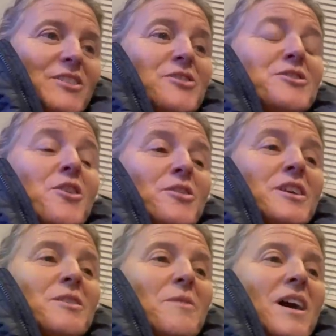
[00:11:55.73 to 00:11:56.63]
You totally
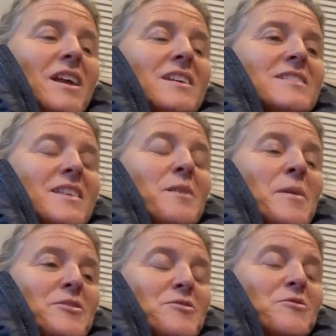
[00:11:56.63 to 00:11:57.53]
could walk into the
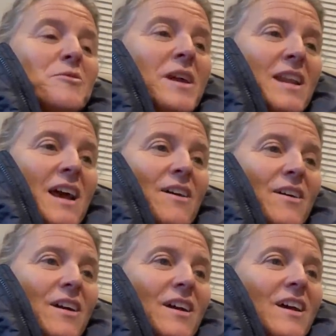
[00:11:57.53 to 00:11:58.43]
elementary school right now
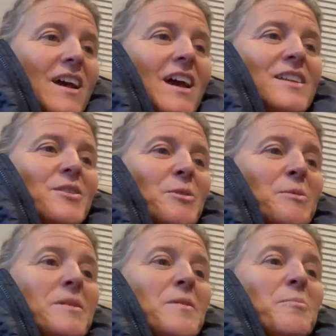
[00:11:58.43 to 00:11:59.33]
and no one
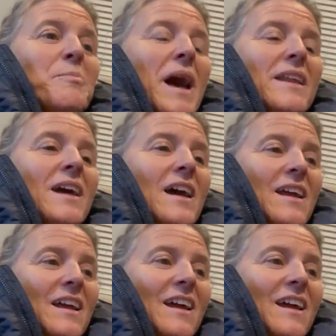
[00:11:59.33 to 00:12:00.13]
would even bat an Yeah, would